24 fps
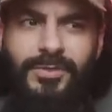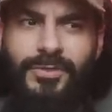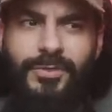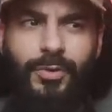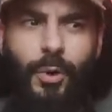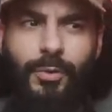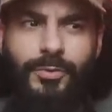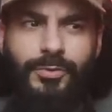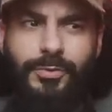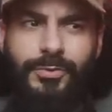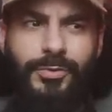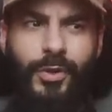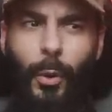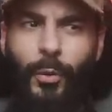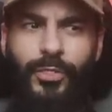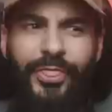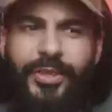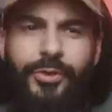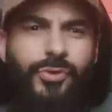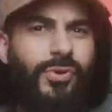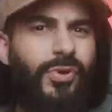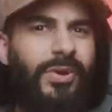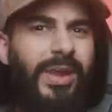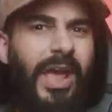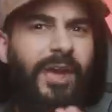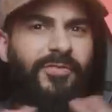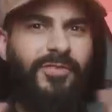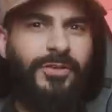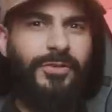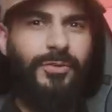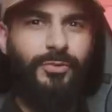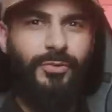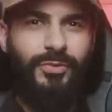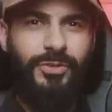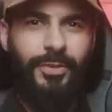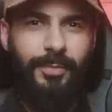Don't think you could ever
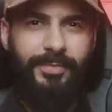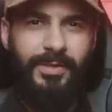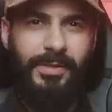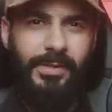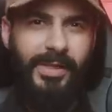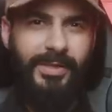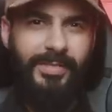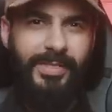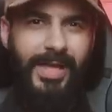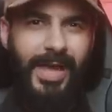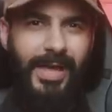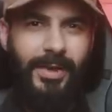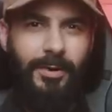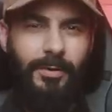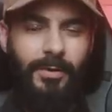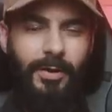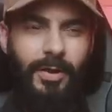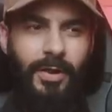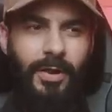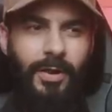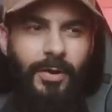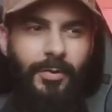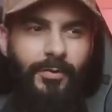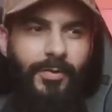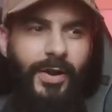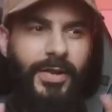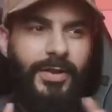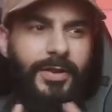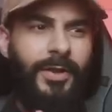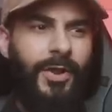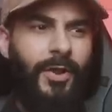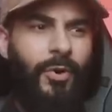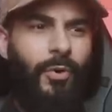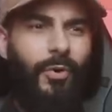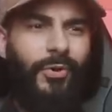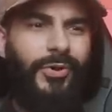do something like that, right?
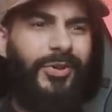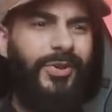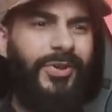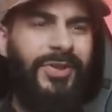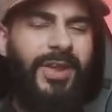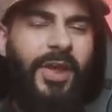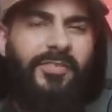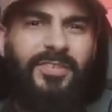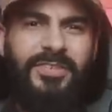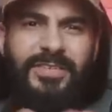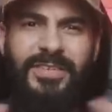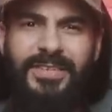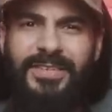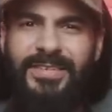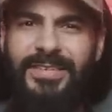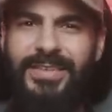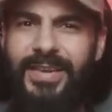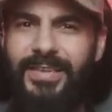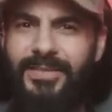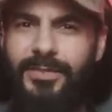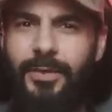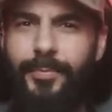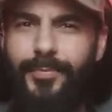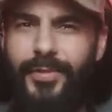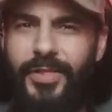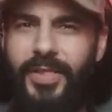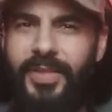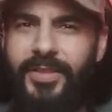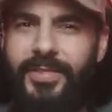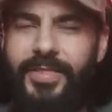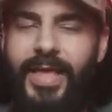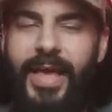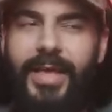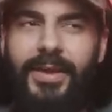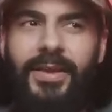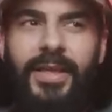Or you could never succeed at something
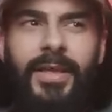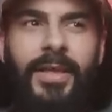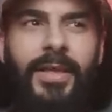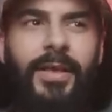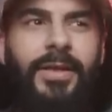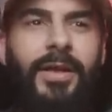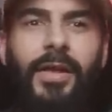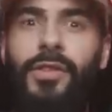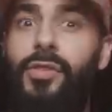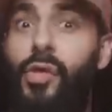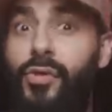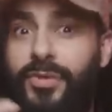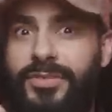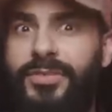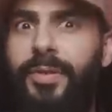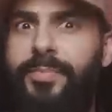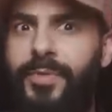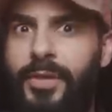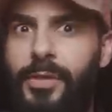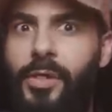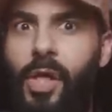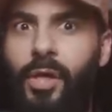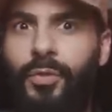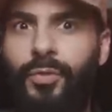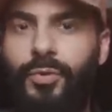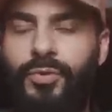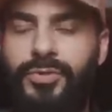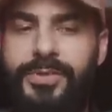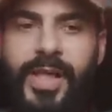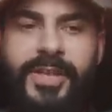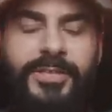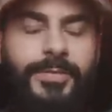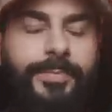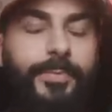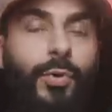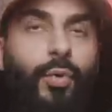like that. Something along those
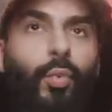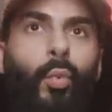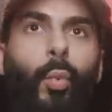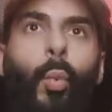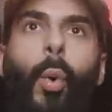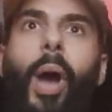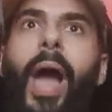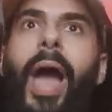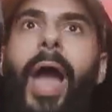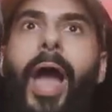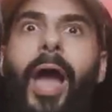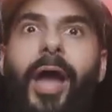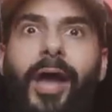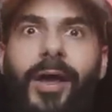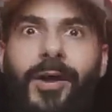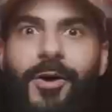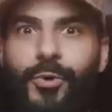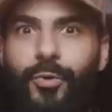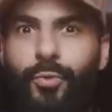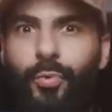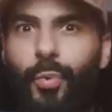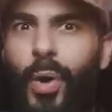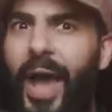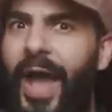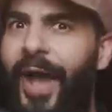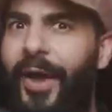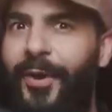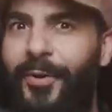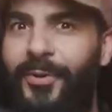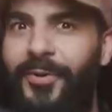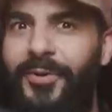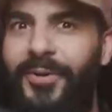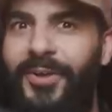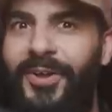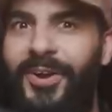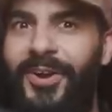lines, but wow,
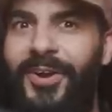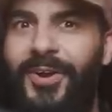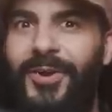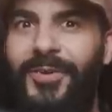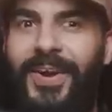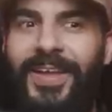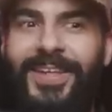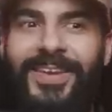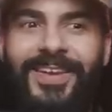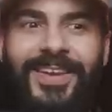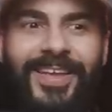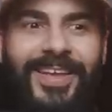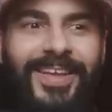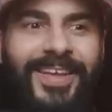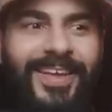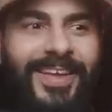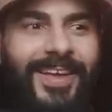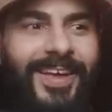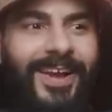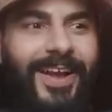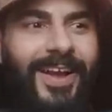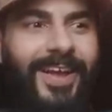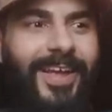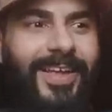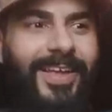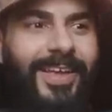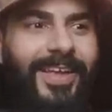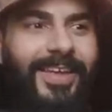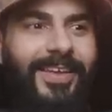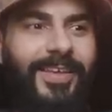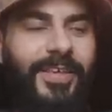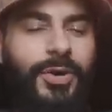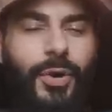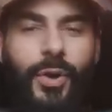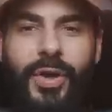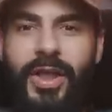right?
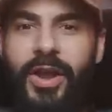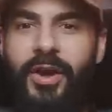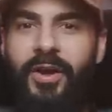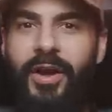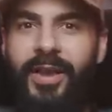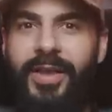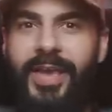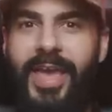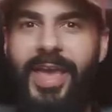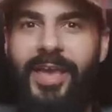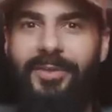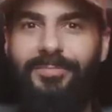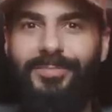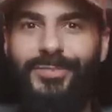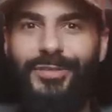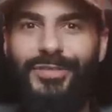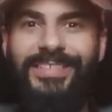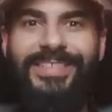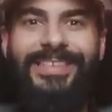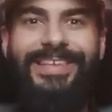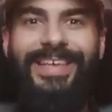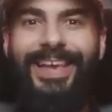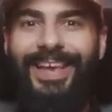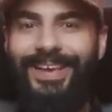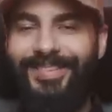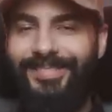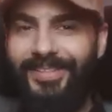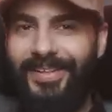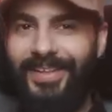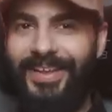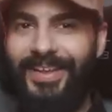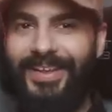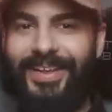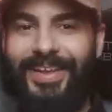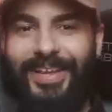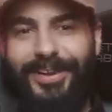You know, here I am just
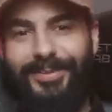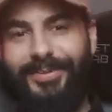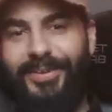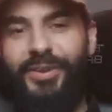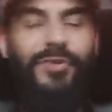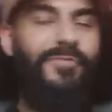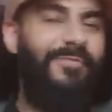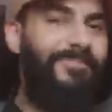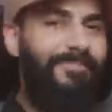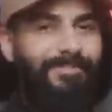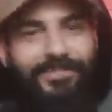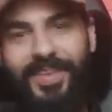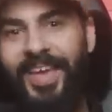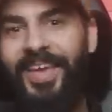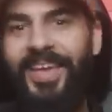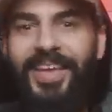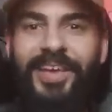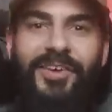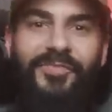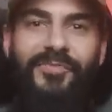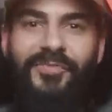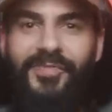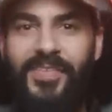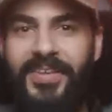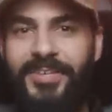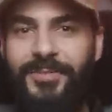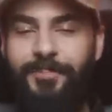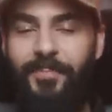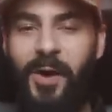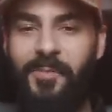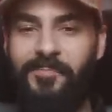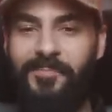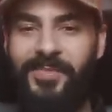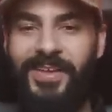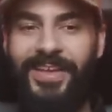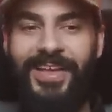giggling and, you know, fist
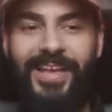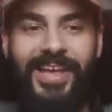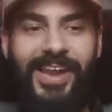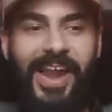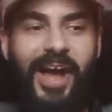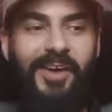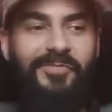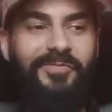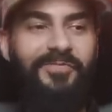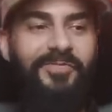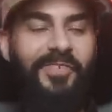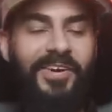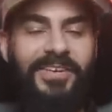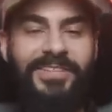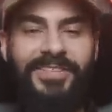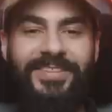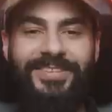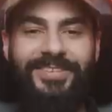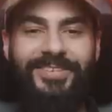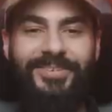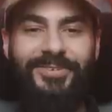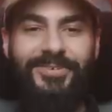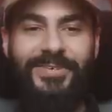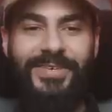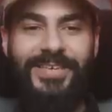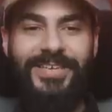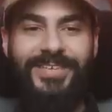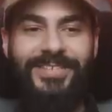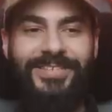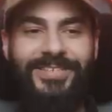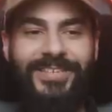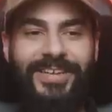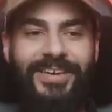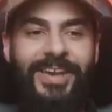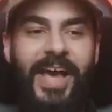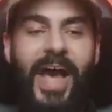pumping at how funny this dude
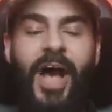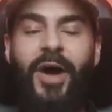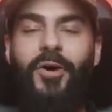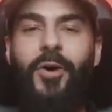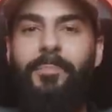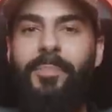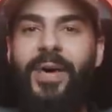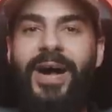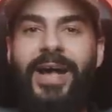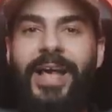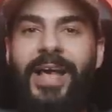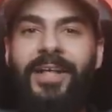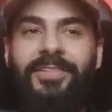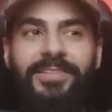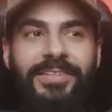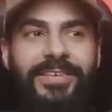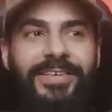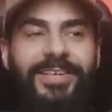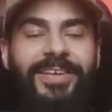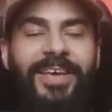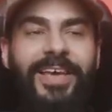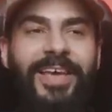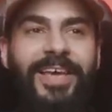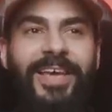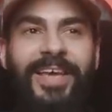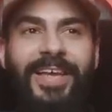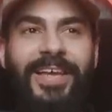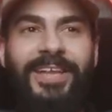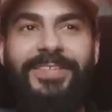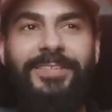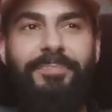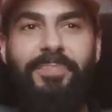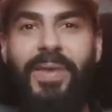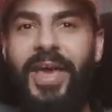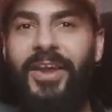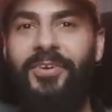is and how up my alley
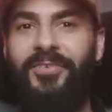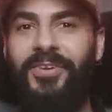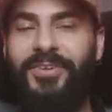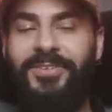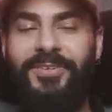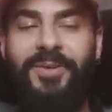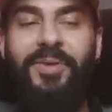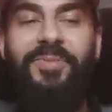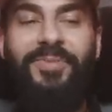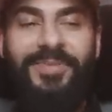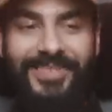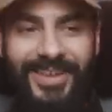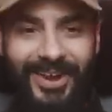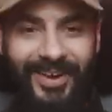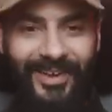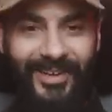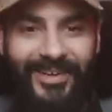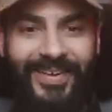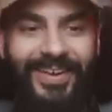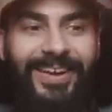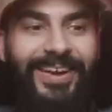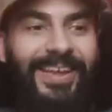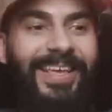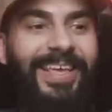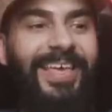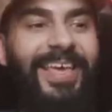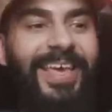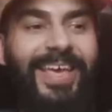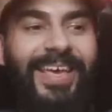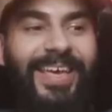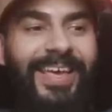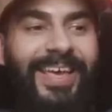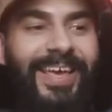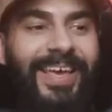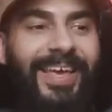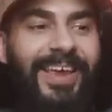his mannerisms are
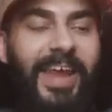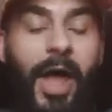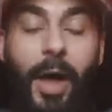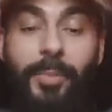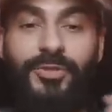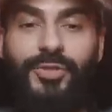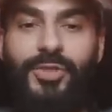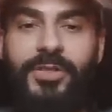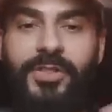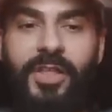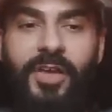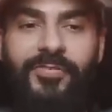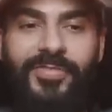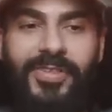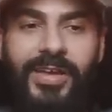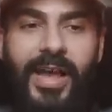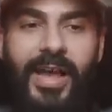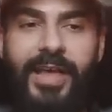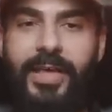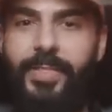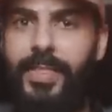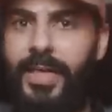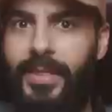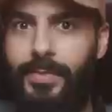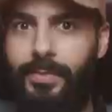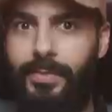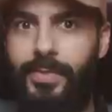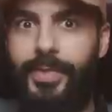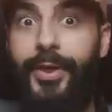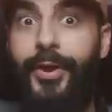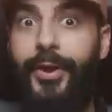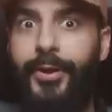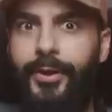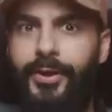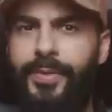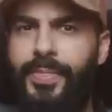and how much I love the guy. And then
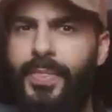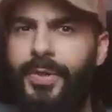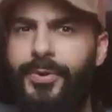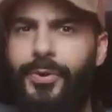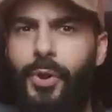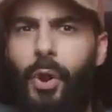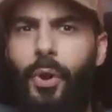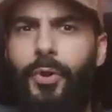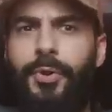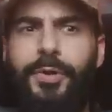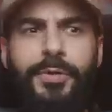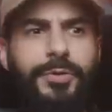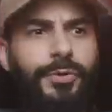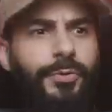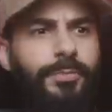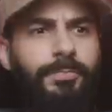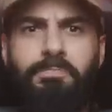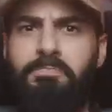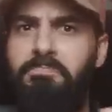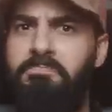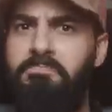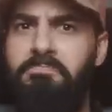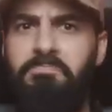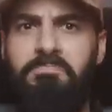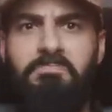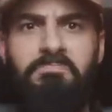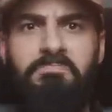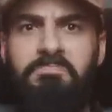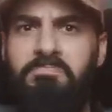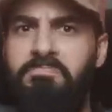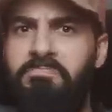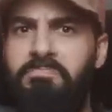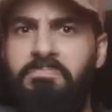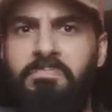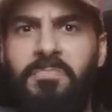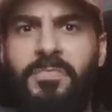there in the TARDIS,
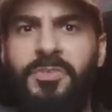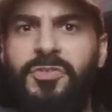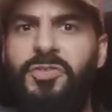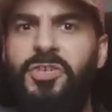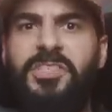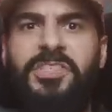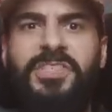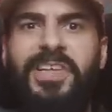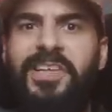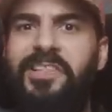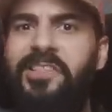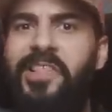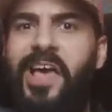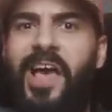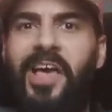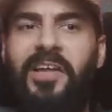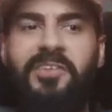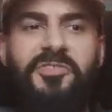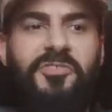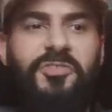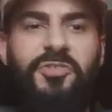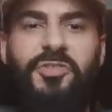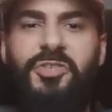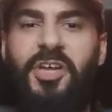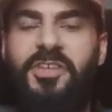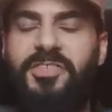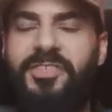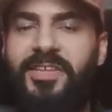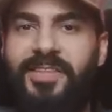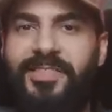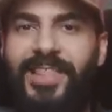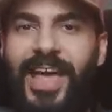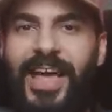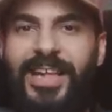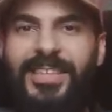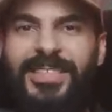just like that,
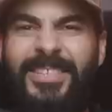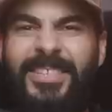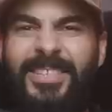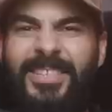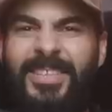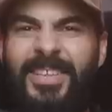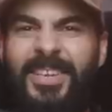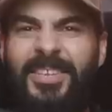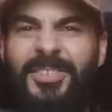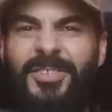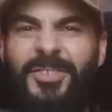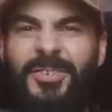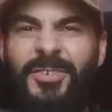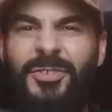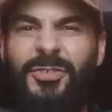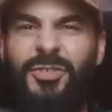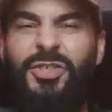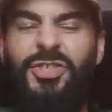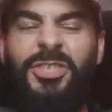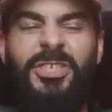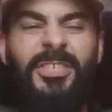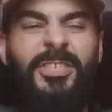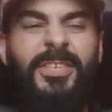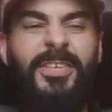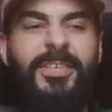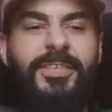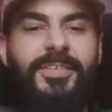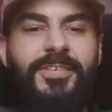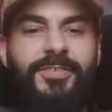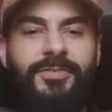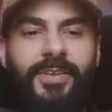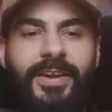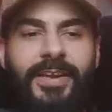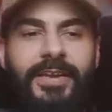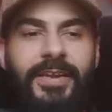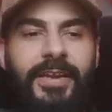sinister
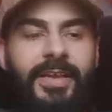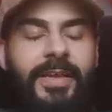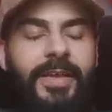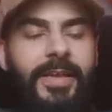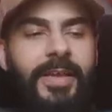genius, right?